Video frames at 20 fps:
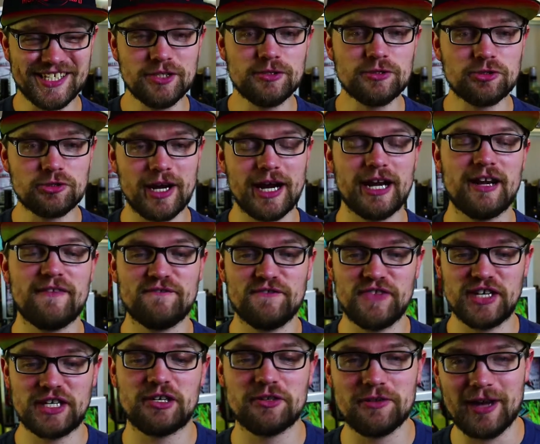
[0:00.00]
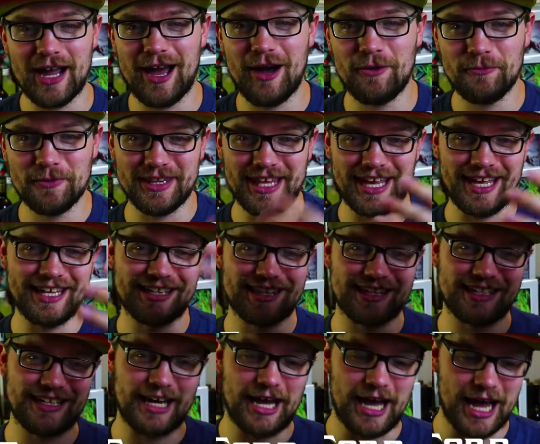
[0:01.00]
still trying to figure out what
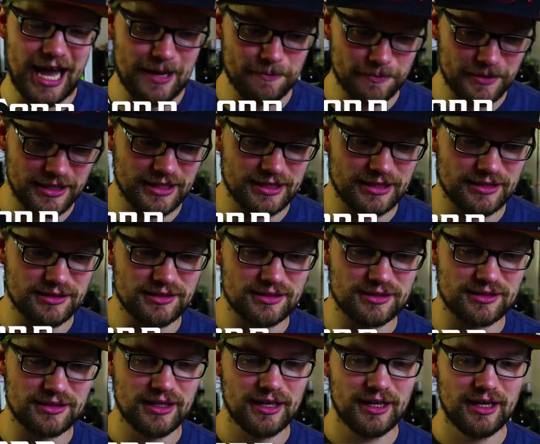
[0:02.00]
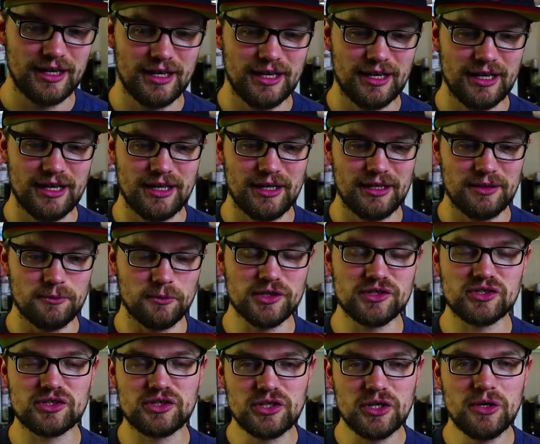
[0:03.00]
Anthony Hopkins
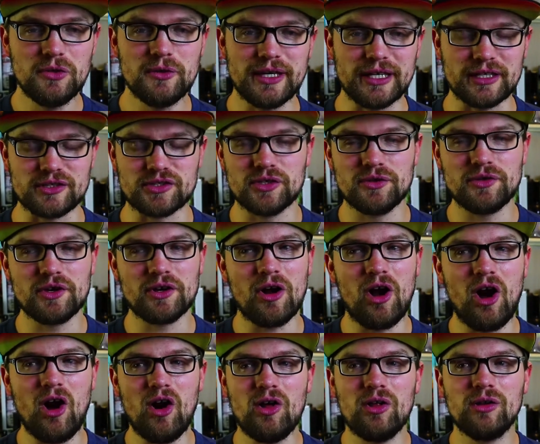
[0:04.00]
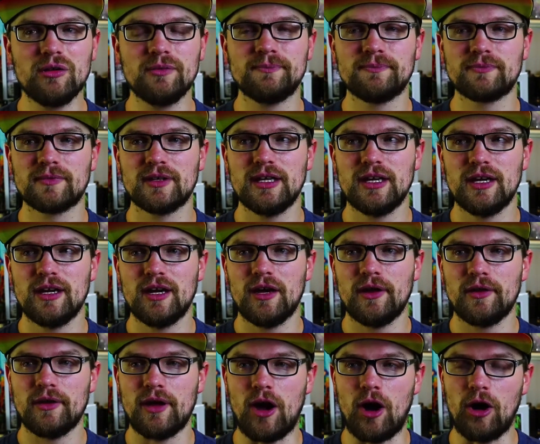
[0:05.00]
was doing. So they're all
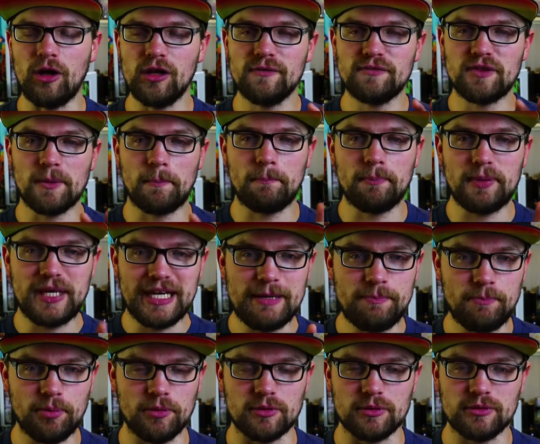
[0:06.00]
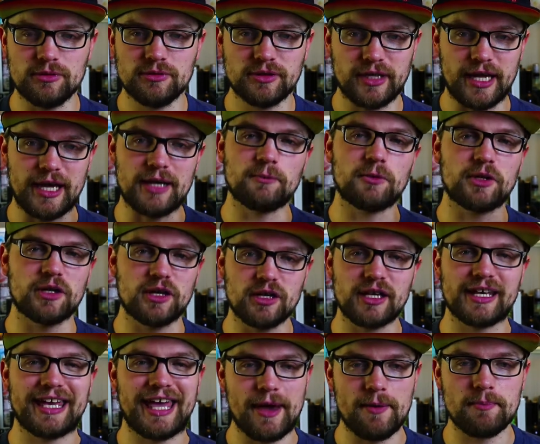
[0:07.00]
of the people, and we're
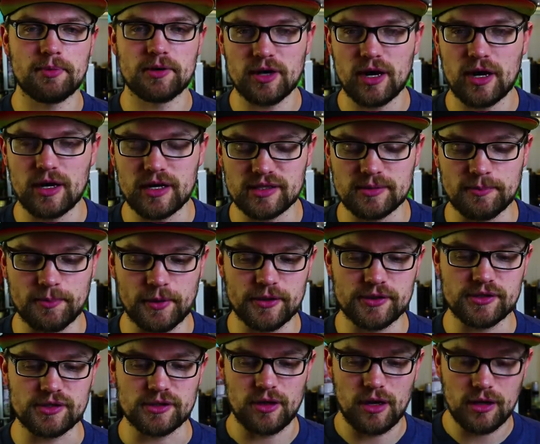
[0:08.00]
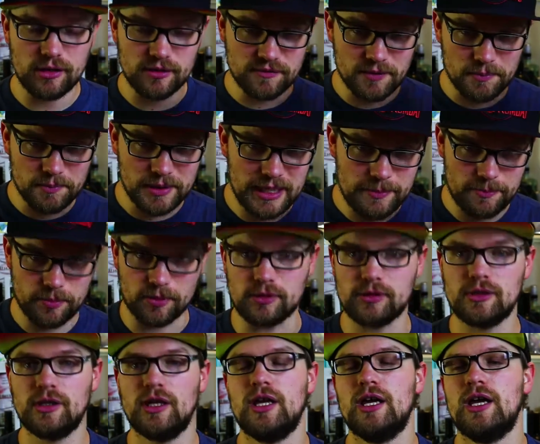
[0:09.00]
going to count Bernard as a person, all of the
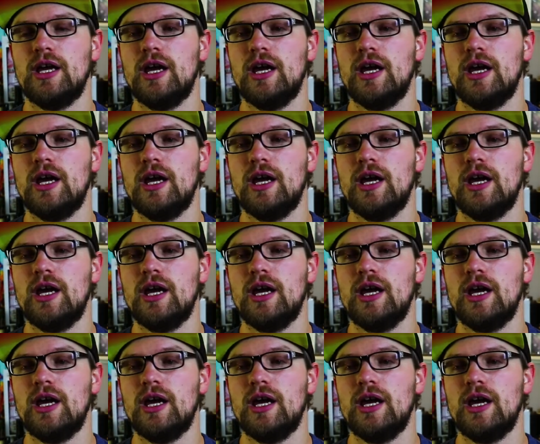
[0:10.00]
people